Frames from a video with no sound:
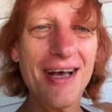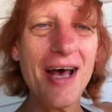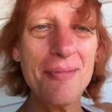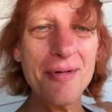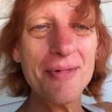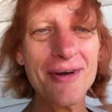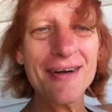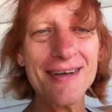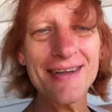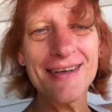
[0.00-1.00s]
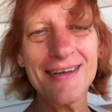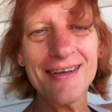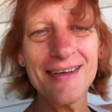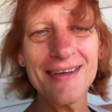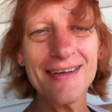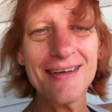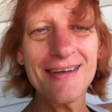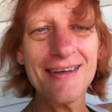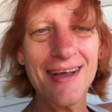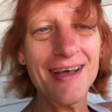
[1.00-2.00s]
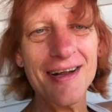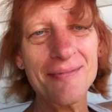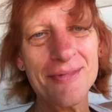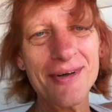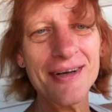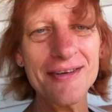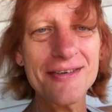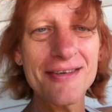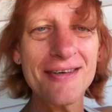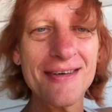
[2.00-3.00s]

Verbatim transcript: I'm American. And I'm British.